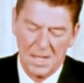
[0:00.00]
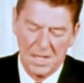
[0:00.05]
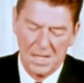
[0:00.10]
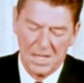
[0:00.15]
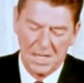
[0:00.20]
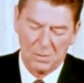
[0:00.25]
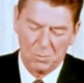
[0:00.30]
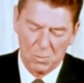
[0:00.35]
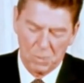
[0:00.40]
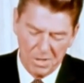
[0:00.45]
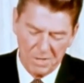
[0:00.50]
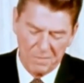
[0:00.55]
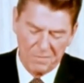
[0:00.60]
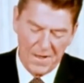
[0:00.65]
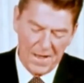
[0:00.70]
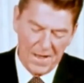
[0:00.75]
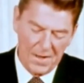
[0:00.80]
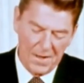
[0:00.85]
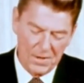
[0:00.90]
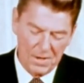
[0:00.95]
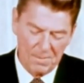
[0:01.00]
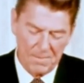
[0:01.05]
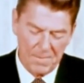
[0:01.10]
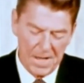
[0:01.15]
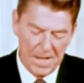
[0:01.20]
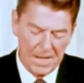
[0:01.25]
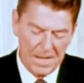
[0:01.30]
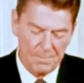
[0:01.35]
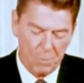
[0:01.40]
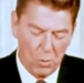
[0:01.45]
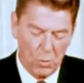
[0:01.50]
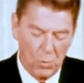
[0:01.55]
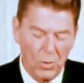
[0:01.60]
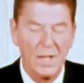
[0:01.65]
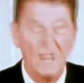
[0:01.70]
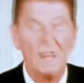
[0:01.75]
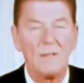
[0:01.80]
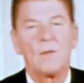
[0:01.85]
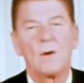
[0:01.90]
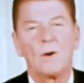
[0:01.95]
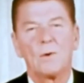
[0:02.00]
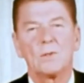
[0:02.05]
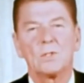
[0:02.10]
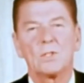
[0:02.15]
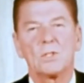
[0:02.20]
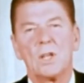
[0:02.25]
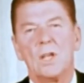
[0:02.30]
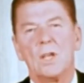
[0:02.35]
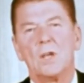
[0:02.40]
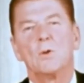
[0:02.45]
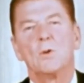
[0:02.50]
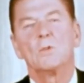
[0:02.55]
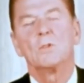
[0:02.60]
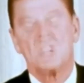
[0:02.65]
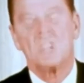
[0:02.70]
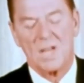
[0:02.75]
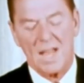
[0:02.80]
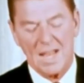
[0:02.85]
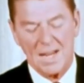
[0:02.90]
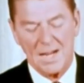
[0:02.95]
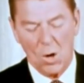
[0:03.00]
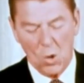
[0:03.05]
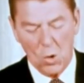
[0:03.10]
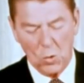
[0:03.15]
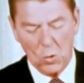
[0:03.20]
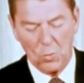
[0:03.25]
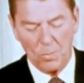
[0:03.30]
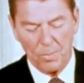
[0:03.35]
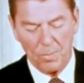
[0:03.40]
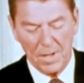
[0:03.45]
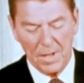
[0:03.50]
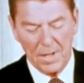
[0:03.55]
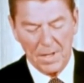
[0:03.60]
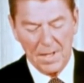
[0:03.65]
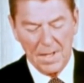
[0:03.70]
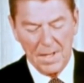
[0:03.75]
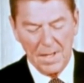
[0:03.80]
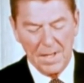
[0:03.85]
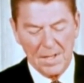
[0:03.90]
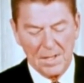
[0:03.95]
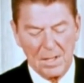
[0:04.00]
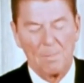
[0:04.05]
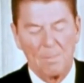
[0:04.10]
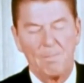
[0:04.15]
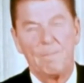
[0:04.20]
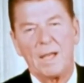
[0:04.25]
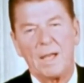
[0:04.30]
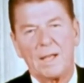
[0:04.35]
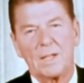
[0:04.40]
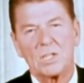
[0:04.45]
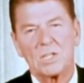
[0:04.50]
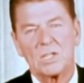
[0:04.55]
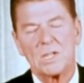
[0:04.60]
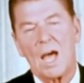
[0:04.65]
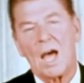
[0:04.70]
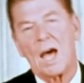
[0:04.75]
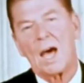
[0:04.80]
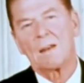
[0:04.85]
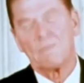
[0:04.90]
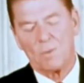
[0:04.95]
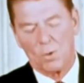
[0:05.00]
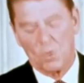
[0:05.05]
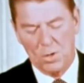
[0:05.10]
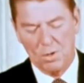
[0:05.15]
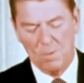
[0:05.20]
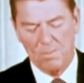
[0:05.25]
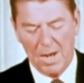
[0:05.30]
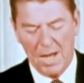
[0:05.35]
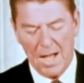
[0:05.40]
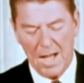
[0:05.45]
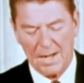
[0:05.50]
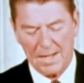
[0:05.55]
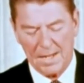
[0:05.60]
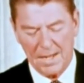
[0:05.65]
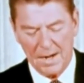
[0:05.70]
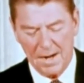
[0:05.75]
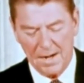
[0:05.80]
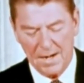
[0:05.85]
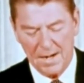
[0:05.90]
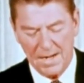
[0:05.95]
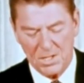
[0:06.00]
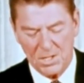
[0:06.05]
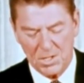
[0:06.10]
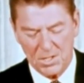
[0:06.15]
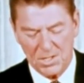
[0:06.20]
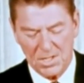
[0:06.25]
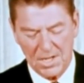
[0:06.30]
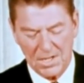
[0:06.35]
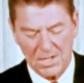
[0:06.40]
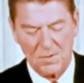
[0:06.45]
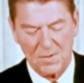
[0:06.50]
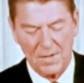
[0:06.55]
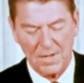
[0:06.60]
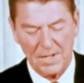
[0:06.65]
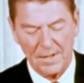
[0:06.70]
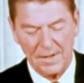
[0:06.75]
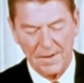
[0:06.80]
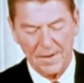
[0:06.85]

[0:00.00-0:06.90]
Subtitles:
It will be found among polling those who stayed home, the biggest non-voter bloc in our nation's history.